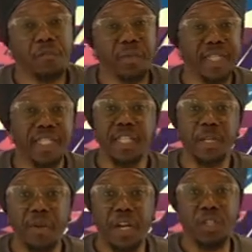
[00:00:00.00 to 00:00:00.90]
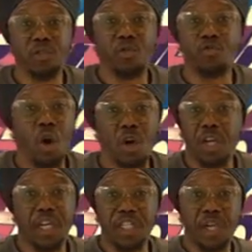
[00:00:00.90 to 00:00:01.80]
that have been sleeping under a
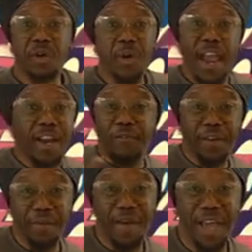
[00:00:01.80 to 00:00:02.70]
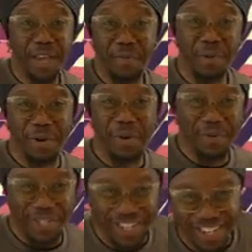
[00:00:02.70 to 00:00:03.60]
rock and don't know anything about hip-hop
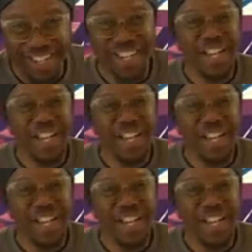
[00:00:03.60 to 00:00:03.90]
culture,